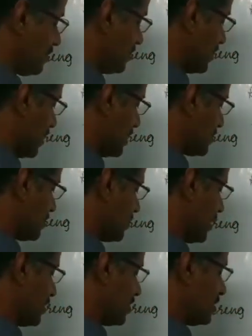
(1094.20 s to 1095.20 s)
Okay, so
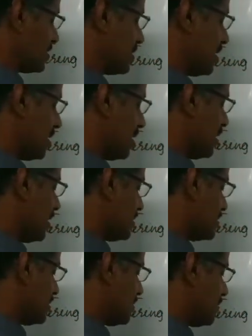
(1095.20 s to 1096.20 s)
like this.
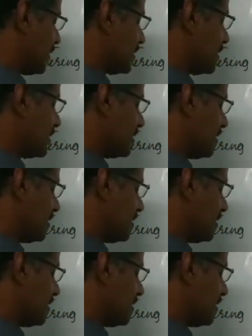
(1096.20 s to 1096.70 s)
So what did